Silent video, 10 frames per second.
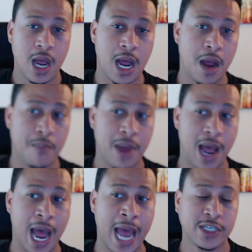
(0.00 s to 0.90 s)

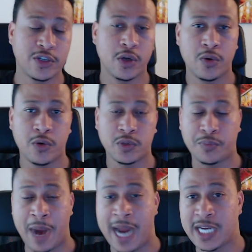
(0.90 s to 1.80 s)
I chose
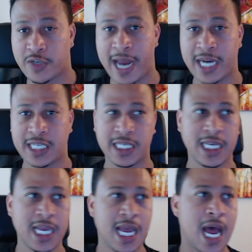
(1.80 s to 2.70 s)
my strategy.